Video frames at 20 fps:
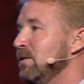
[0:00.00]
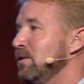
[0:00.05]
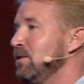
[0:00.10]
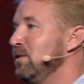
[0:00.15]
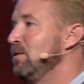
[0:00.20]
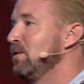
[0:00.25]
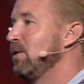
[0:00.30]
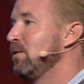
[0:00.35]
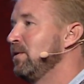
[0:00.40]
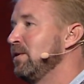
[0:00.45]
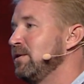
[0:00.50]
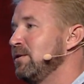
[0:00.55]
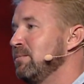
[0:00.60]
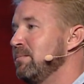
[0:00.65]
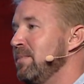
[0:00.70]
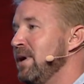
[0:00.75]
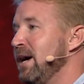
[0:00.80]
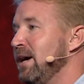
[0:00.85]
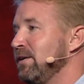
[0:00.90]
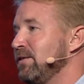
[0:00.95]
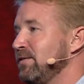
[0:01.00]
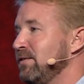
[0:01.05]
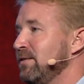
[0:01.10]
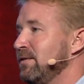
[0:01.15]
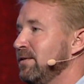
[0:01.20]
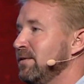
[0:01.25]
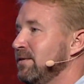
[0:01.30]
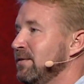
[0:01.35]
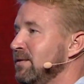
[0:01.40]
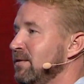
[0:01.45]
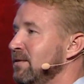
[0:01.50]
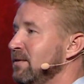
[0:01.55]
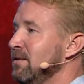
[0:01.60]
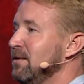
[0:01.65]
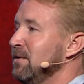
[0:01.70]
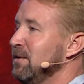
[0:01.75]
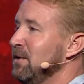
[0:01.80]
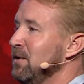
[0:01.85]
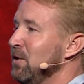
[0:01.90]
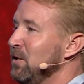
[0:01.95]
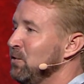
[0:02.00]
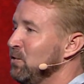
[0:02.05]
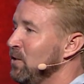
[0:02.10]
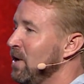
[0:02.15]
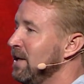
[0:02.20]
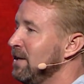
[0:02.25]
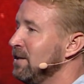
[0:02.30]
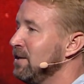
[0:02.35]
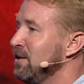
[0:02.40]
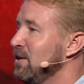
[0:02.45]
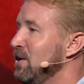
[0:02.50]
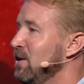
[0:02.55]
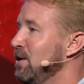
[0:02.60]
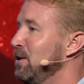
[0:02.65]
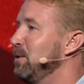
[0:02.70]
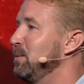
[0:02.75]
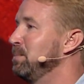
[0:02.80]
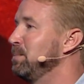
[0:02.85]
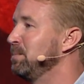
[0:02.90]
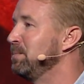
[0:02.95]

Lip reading: that the best is yet to come.